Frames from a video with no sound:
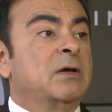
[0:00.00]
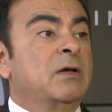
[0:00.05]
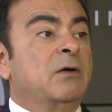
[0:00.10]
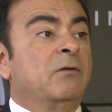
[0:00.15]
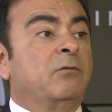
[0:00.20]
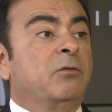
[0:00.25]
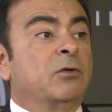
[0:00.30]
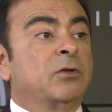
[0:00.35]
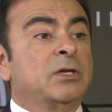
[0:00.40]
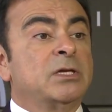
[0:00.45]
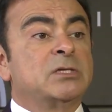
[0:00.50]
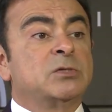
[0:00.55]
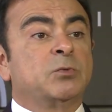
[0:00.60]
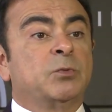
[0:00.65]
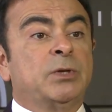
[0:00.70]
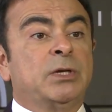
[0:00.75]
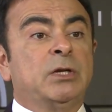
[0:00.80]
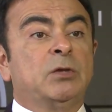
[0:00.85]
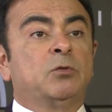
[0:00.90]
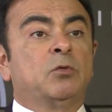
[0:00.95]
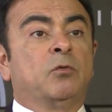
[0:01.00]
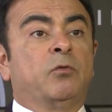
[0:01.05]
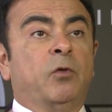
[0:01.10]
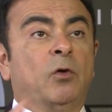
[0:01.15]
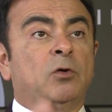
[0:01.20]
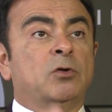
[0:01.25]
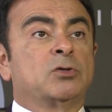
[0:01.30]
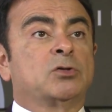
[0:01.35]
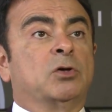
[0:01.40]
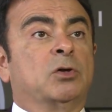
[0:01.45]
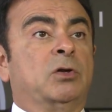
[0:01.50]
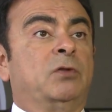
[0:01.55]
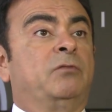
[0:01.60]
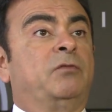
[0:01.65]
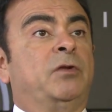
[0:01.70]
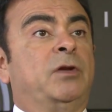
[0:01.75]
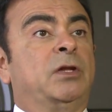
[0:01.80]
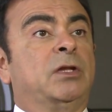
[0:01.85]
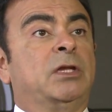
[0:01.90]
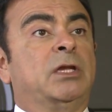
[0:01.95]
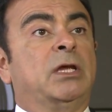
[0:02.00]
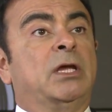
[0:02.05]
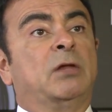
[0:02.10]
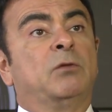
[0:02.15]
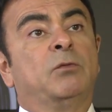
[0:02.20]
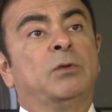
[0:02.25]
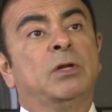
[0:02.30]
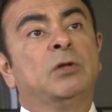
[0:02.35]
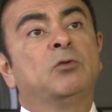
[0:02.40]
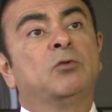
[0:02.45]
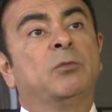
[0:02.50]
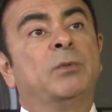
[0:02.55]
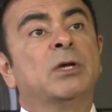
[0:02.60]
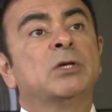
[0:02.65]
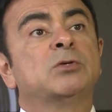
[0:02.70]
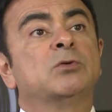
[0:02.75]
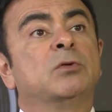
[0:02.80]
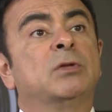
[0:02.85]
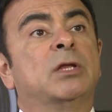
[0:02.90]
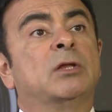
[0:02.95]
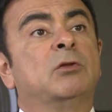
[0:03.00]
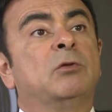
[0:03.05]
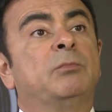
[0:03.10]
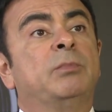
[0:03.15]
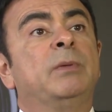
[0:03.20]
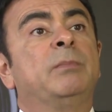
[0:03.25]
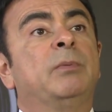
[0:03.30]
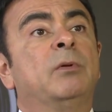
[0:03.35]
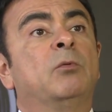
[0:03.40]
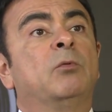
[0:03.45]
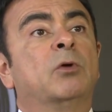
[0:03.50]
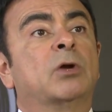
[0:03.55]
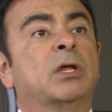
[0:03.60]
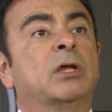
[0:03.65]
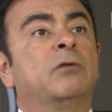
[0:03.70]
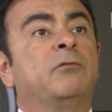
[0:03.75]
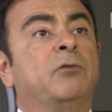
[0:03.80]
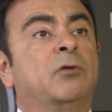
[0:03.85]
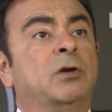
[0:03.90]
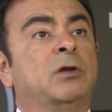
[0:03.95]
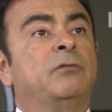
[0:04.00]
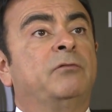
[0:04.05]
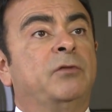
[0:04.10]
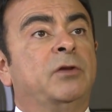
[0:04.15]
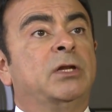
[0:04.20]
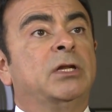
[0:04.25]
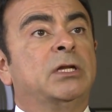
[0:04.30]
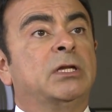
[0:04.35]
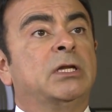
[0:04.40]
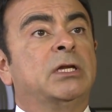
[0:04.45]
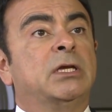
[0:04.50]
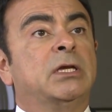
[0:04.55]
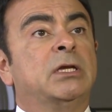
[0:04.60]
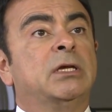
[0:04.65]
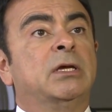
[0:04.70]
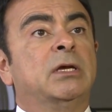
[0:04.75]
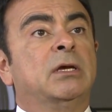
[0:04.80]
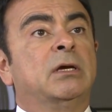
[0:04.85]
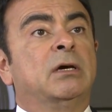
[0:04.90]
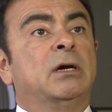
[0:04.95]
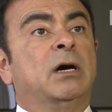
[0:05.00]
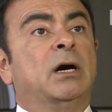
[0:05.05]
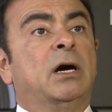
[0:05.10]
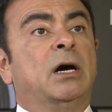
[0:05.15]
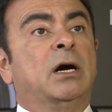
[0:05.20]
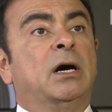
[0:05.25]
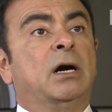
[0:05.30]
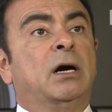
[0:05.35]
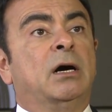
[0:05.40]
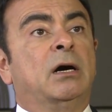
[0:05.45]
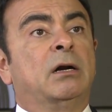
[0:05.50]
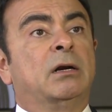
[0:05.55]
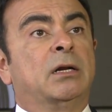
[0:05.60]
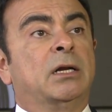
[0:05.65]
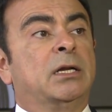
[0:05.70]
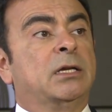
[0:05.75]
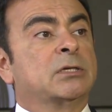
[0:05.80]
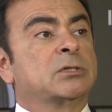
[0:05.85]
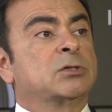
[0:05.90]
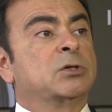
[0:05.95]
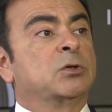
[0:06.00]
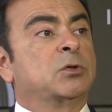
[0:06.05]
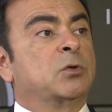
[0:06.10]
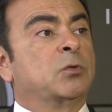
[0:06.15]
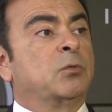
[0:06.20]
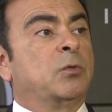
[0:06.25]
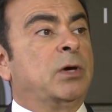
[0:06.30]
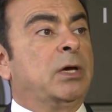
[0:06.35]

he filed in the Netherlands instead for several reasons. The holding company for the Nissan-Mitsubishi